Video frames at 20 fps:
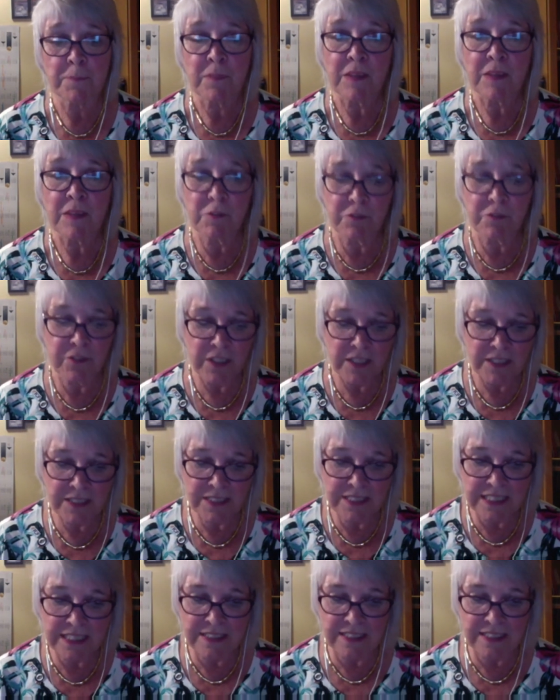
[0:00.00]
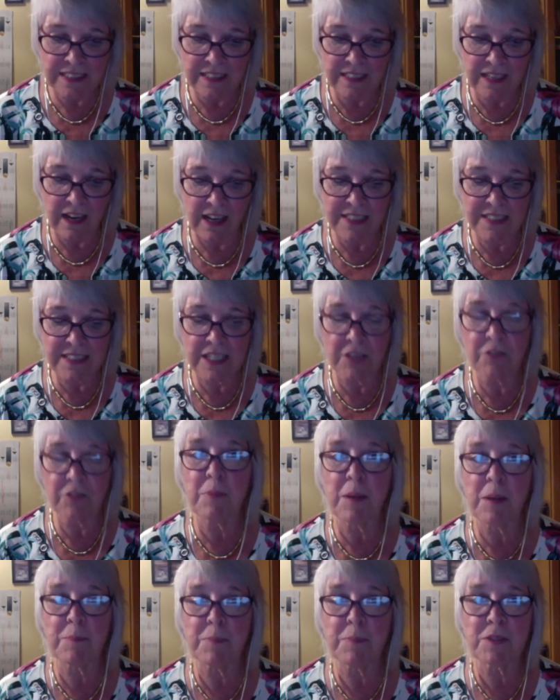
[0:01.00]
The first is that ICF
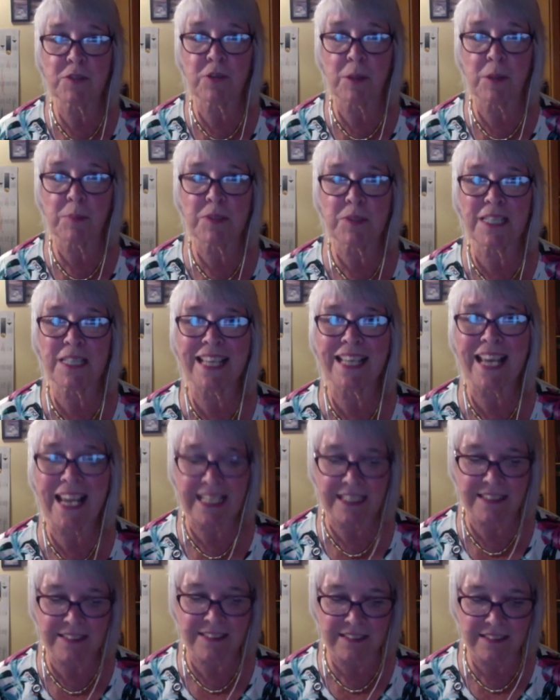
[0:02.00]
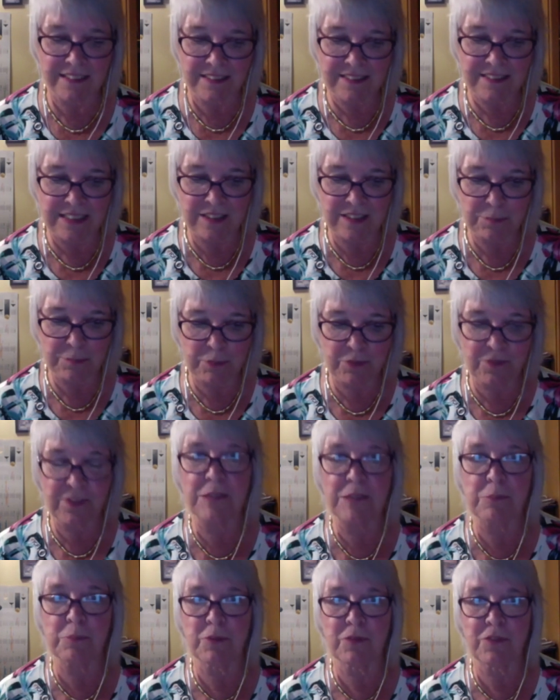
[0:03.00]
members represent excellence in
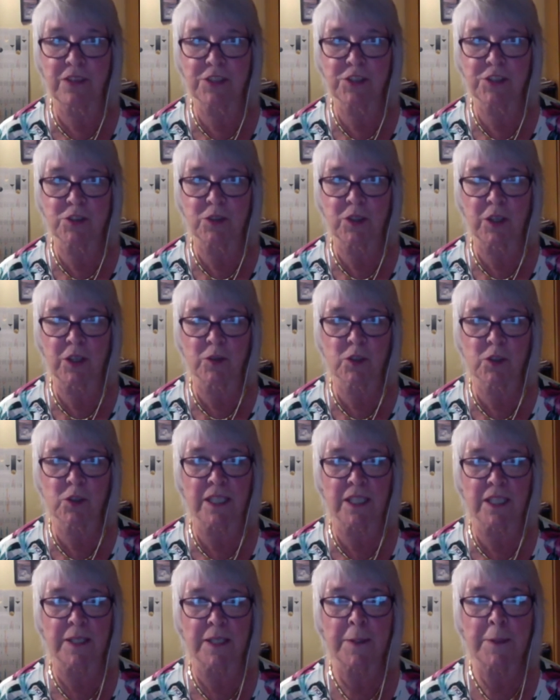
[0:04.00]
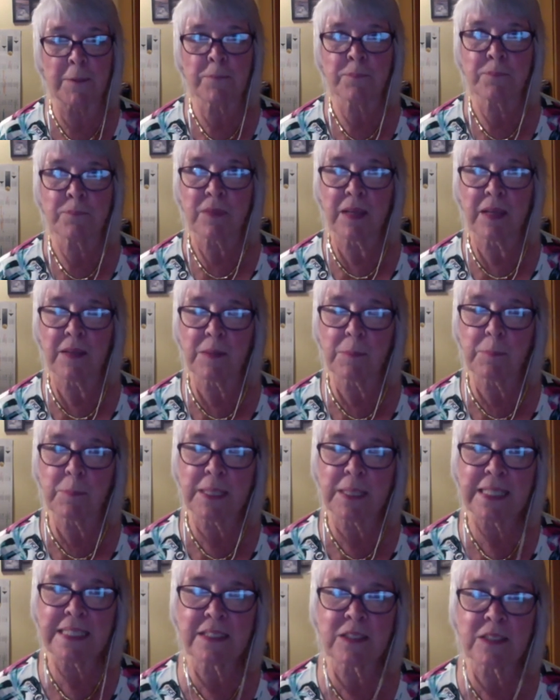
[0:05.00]
professional coaching. And the
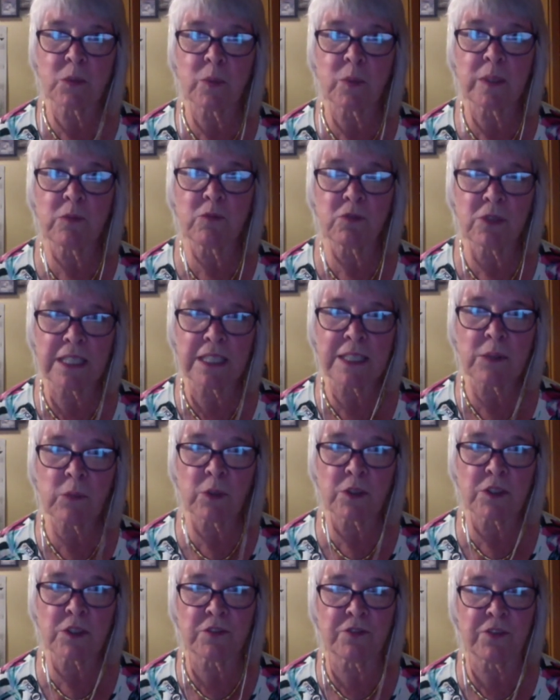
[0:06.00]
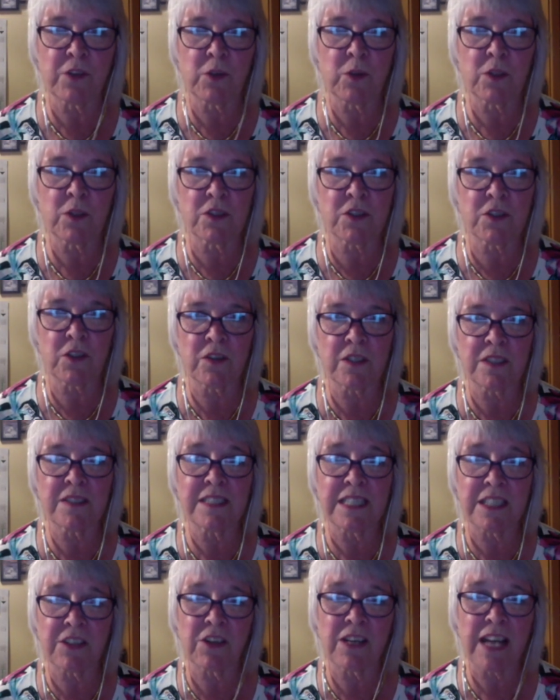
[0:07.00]
piece that we really want to focus on this
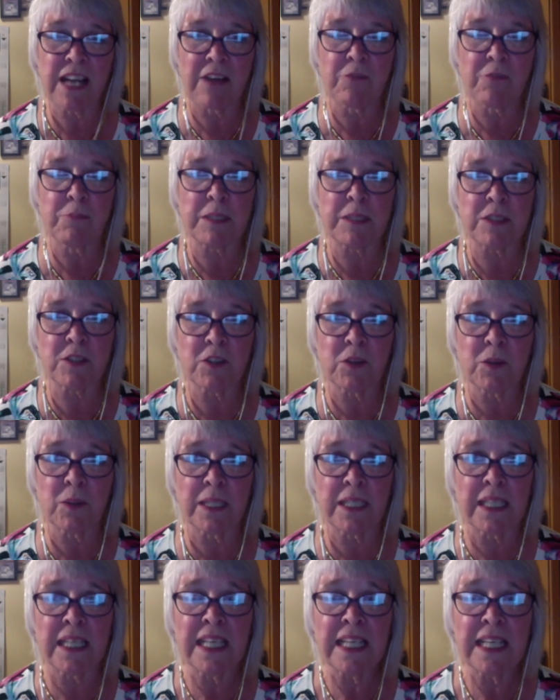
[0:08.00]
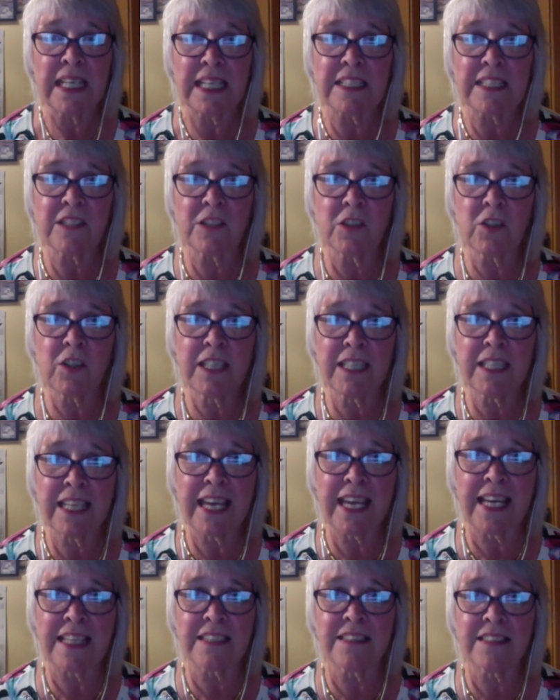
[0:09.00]
year and have been doing is looking
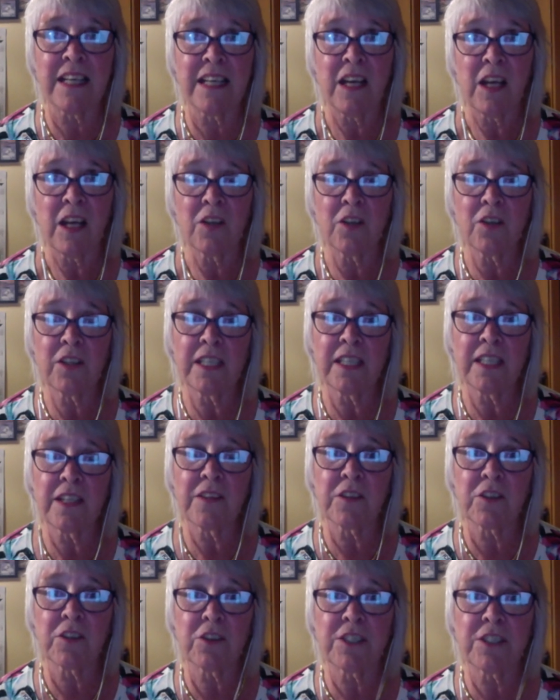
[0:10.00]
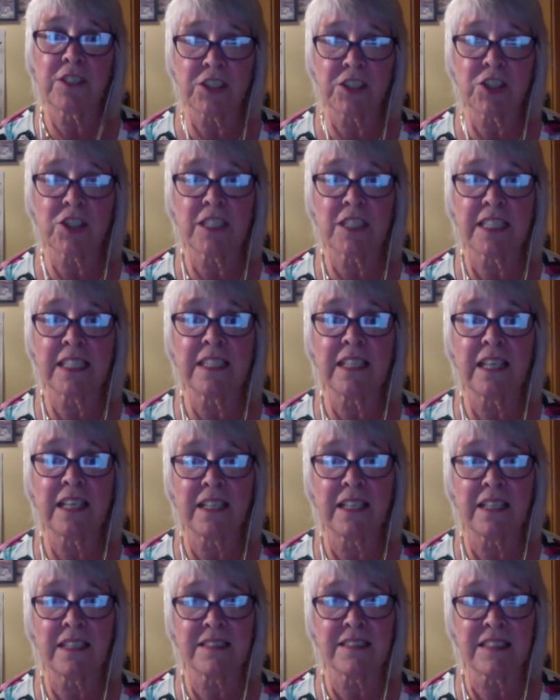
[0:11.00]
at the credentialing
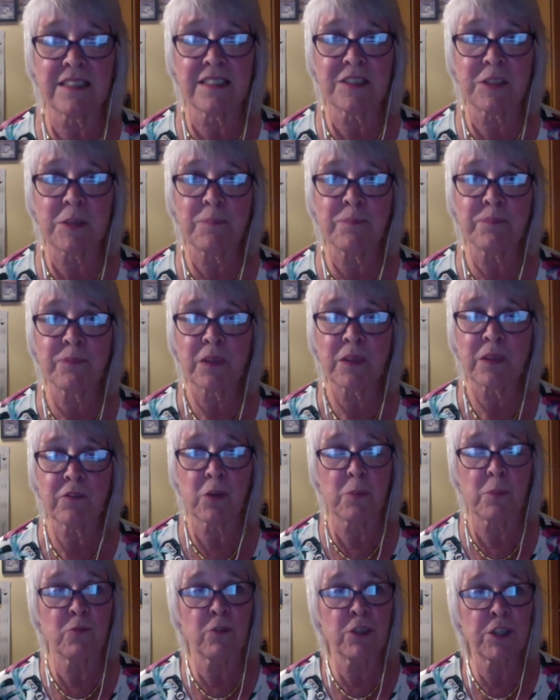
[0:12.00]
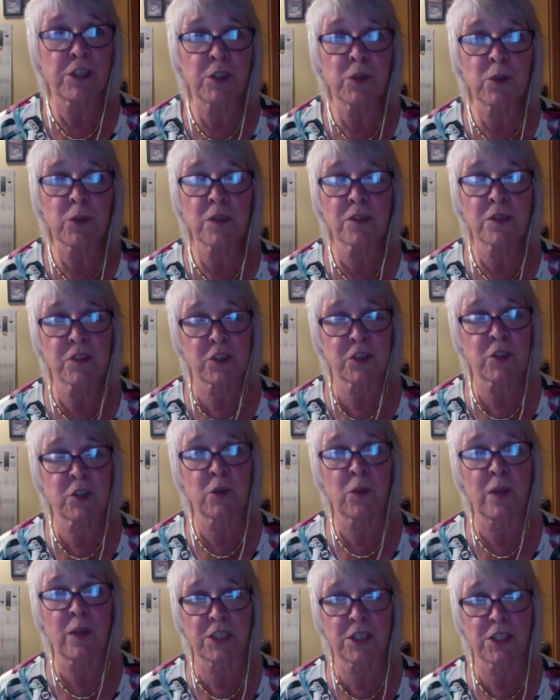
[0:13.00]
system, from renewals
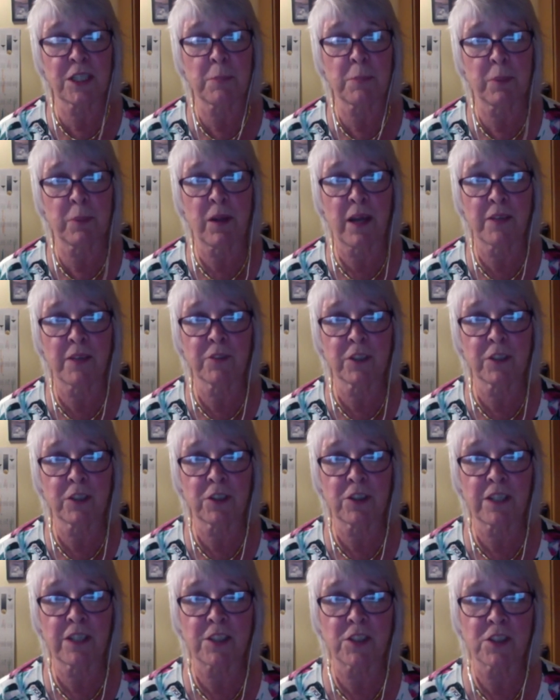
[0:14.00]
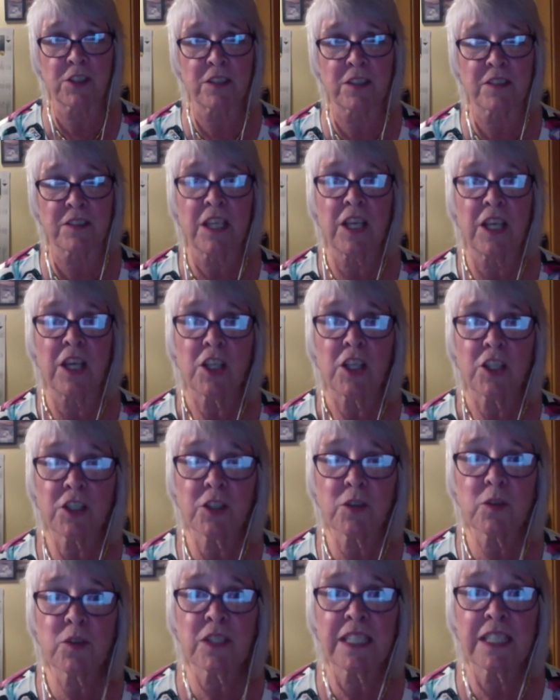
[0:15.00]
to actually applying for credentials,
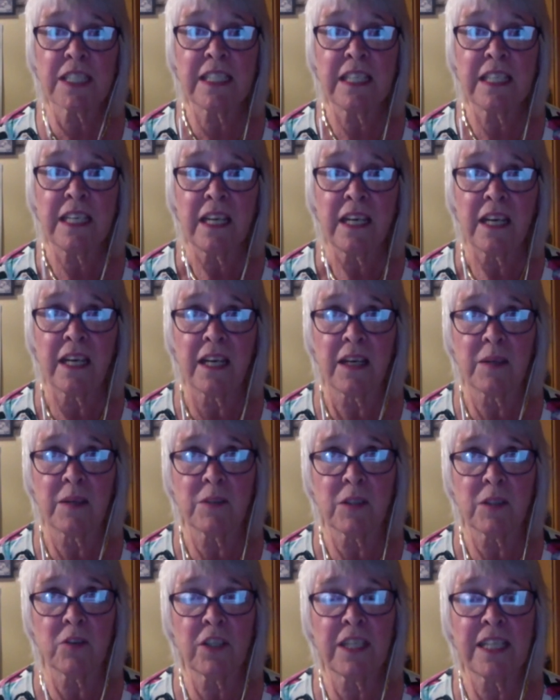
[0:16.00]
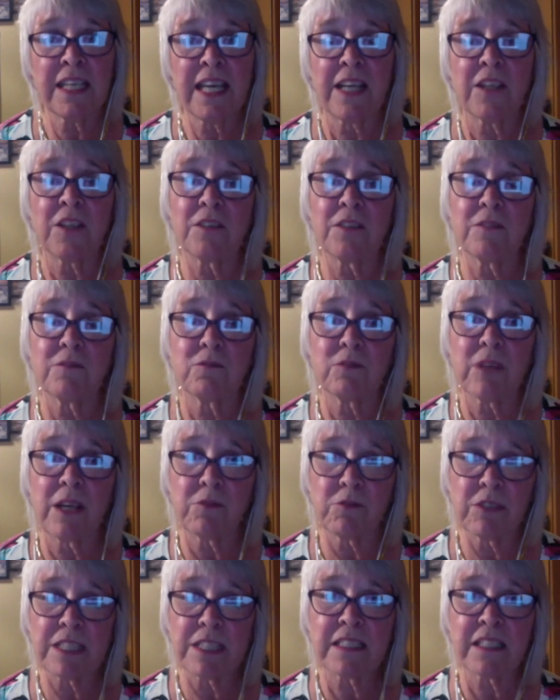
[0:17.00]
looking at
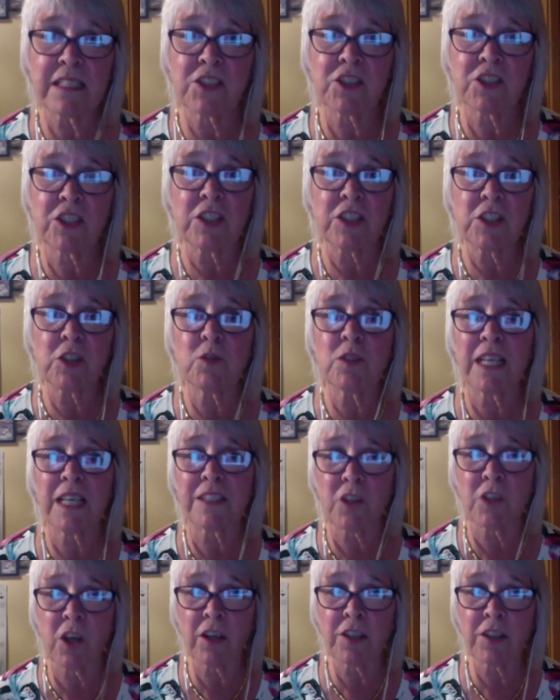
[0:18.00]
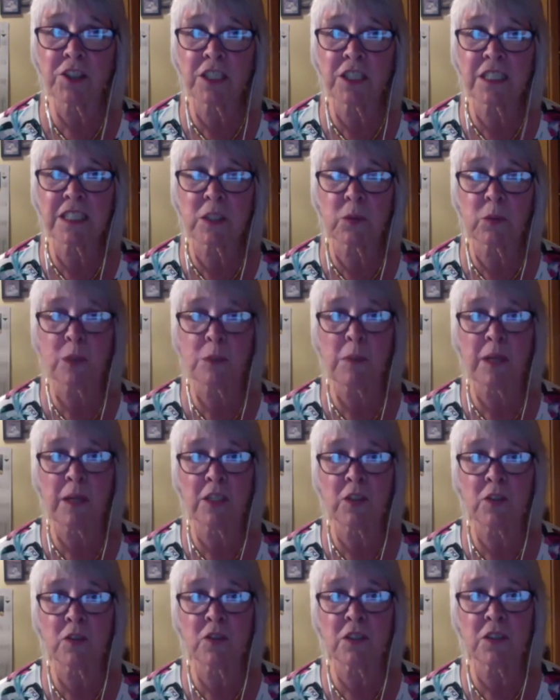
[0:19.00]
and researching new technologies that we might
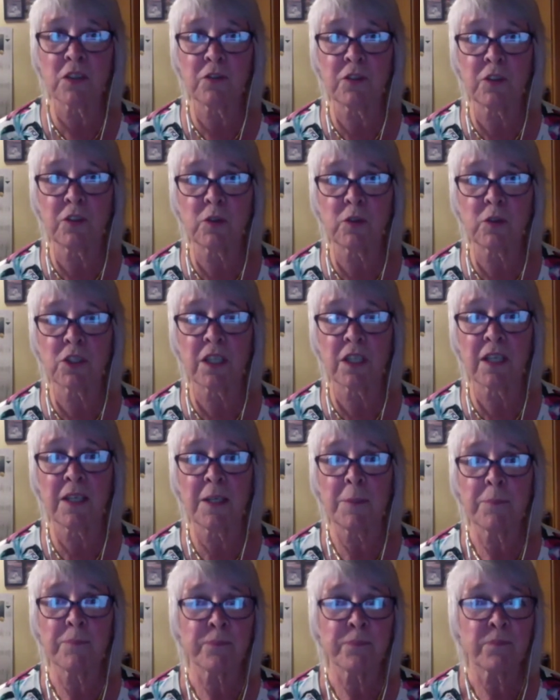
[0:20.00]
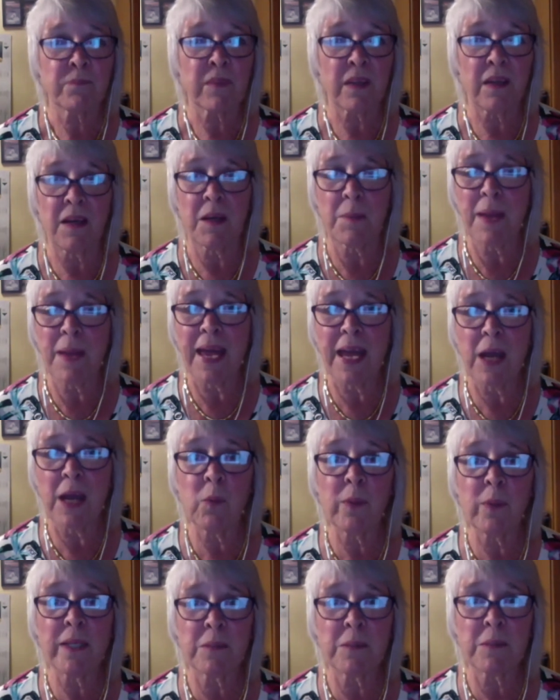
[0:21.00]
use in the future, how
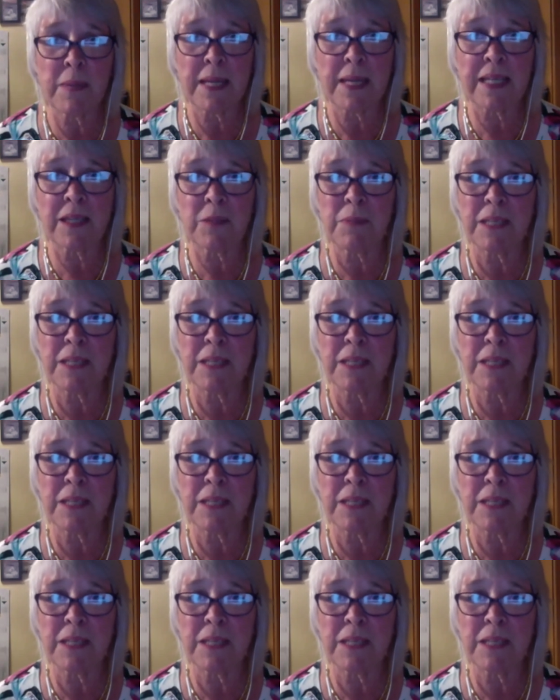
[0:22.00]
we can make them